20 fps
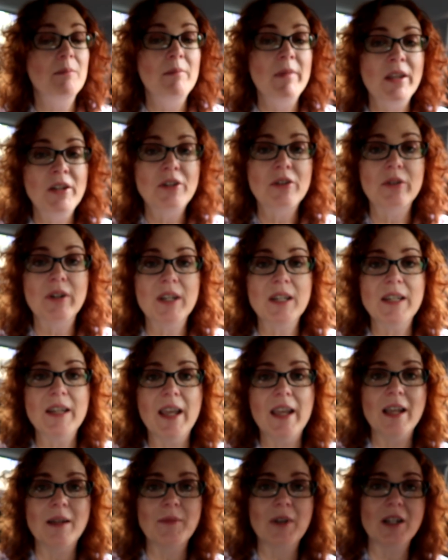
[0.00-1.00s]
mentoring
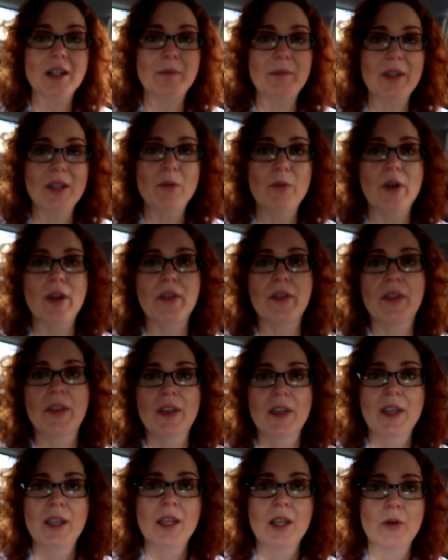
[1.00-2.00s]
day. I'm going to be with
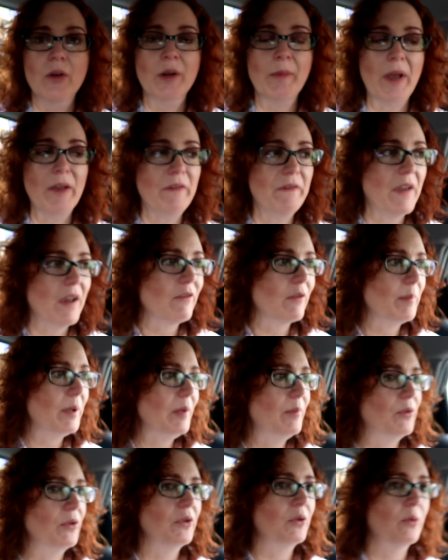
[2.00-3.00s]
one of my favorite
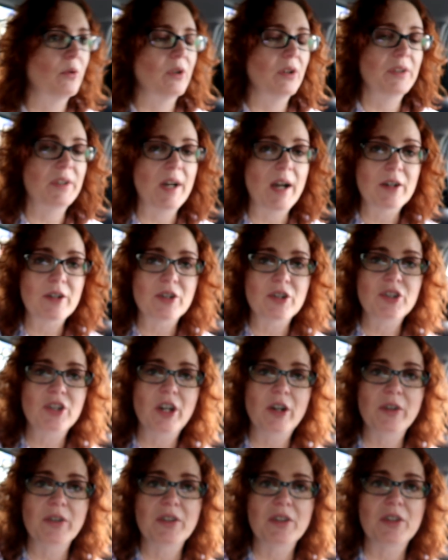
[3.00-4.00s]
people in the world, Dr.
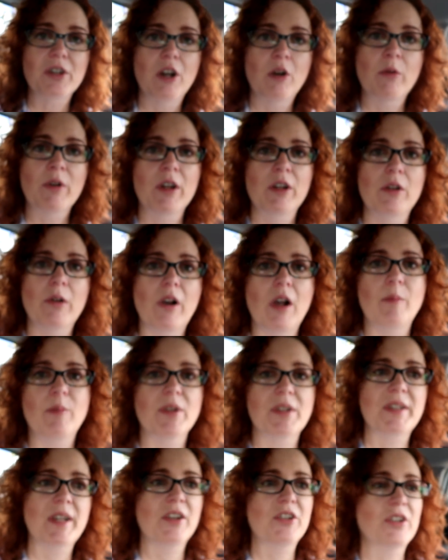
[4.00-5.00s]
Sharon Stone. We're going to do a
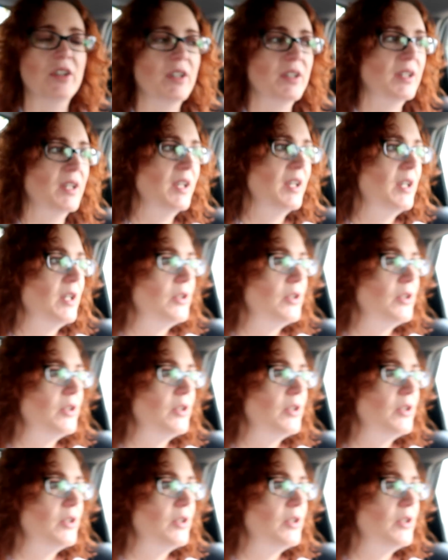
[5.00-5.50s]
couple sessions